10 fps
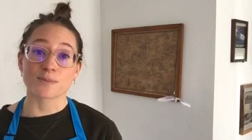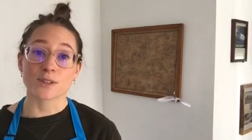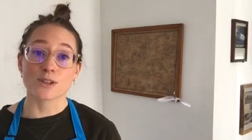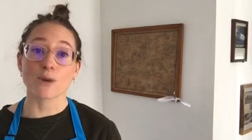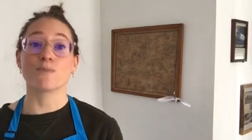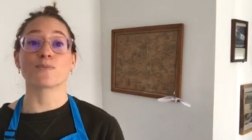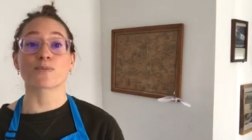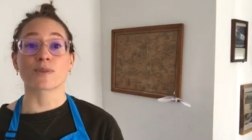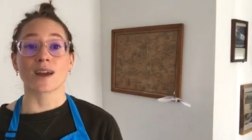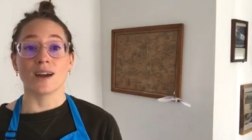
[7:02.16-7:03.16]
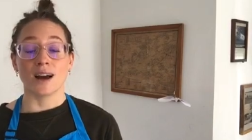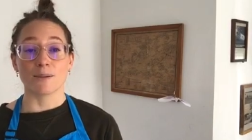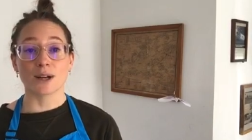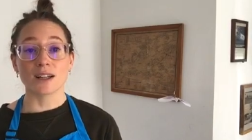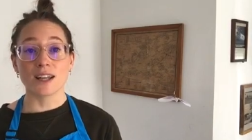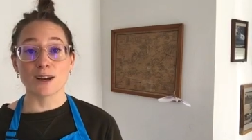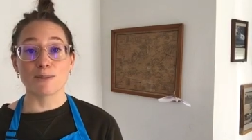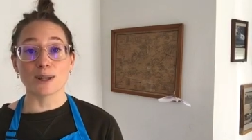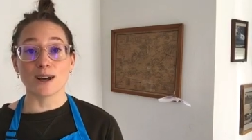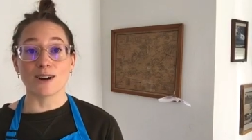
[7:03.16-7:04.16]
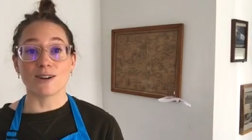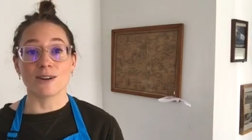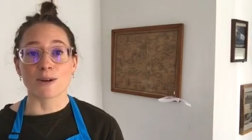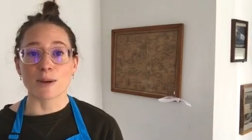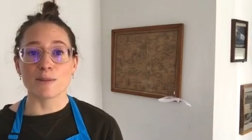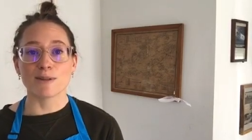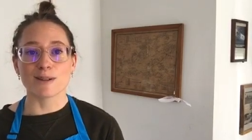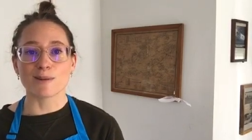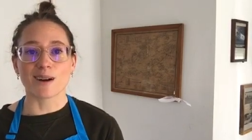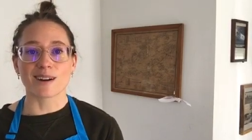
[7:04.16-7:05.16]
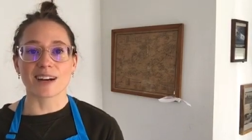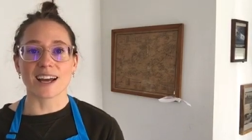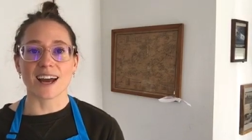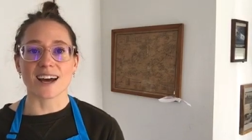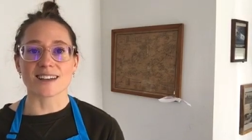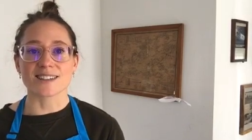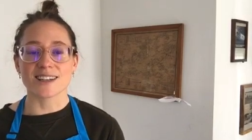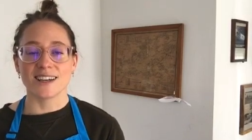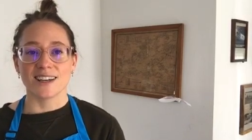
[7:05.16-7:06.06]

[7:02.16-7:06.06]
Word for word: So I'm gonna link below, or maybe Reva already has,